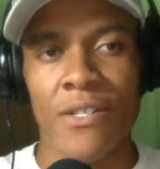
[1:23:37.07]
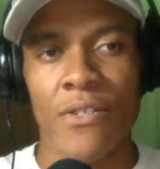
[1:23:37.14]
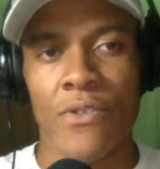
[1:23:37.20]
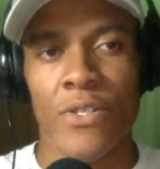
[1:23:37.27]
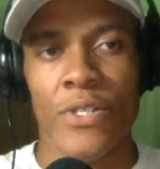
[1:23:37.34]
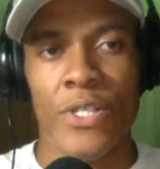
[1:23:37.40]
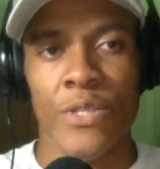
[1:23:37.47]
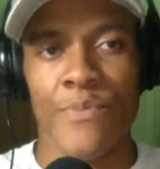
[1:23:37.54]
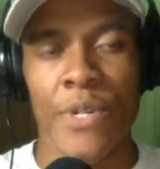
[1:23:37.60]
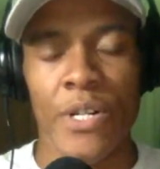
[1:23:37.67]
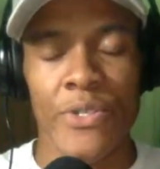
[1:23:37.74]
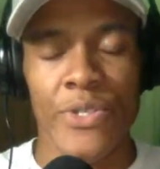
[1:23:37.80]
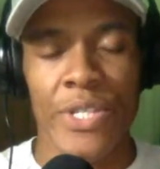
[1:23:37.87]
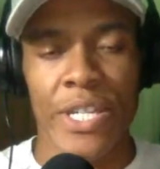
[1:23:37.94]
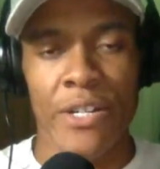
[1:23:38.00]
or a small
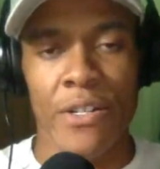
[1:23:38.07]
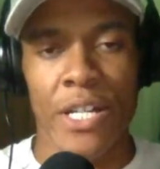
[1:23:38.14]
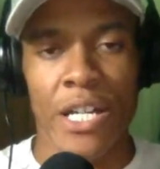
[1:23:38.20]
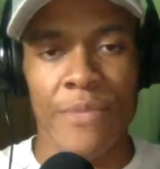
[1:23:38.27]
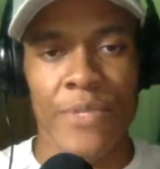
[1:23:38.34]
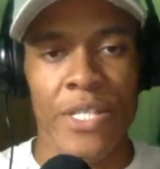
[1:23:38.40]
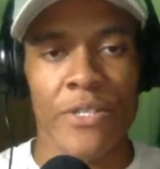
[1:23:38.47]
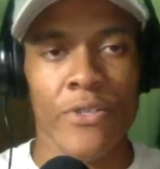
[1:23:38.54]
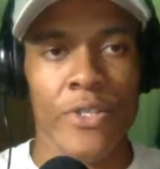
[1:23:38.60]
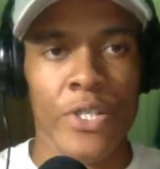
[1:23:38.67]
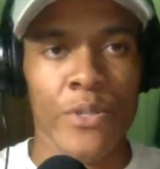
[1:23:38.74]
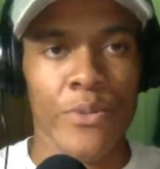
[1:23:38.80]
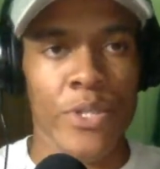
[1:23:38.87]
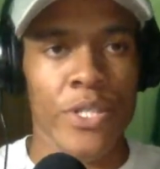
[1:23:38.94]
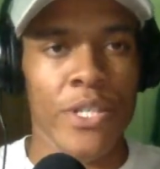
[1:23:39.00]
scale object or
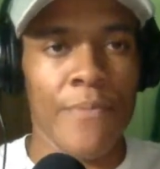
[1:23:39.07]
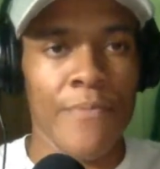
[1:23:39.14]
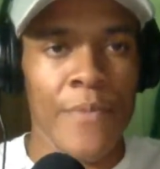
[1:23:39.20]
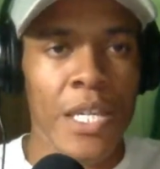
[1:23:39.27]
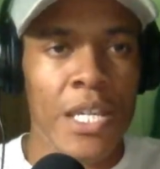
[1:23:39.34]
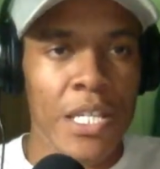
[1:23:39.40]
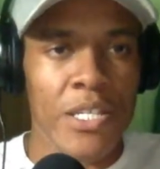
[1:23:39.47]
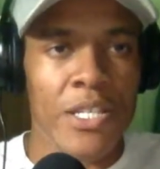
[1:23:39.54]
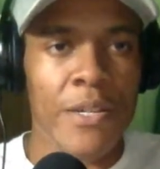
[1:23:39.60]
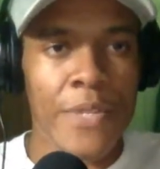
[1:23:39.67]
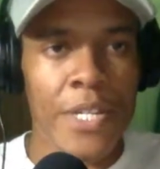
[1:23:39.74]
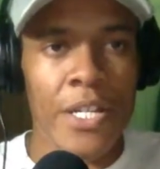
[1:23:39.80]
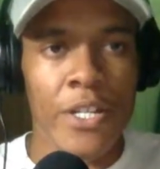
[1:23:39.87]
something